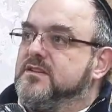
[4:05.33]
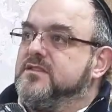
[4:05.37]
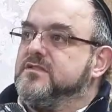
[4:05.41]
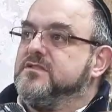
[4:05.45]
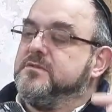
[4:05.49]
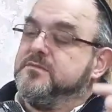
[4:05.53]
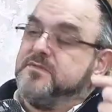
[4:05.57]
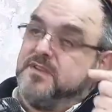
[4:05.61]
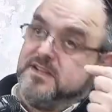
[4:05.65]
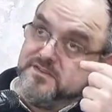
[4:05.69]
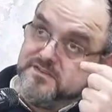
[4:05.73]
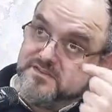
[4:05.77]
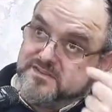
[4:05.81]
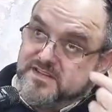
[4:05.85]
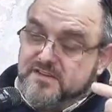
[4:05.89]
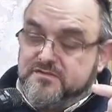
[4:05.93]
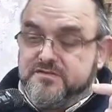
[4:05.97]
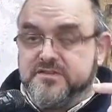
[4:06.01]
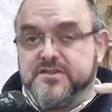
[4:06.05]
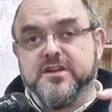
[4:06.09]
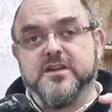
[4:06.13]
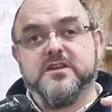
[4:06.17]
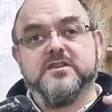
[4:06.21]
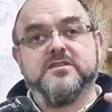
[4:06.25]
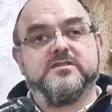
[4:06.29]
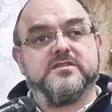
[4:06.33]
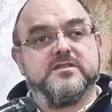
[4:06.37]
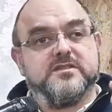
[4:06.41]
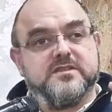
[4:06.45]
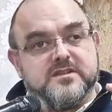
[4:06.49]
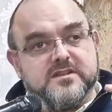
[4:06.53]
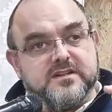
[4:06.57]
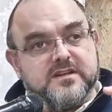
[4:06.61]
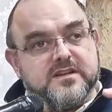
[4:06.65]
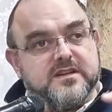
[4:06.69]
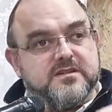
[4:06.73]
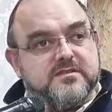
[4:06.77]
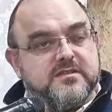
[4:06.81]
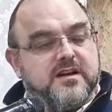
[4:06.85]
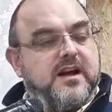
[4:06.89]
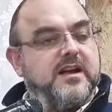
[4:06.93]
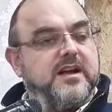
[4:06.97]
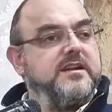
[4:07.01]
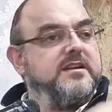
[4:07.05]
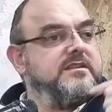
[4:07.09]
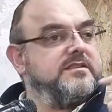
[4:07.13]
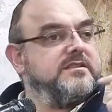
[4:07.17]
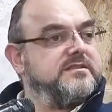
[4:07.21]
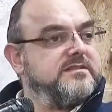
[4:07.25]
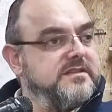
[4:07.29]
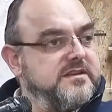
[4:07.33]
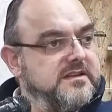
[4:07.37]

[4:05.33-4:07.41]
Some say 7 years, right?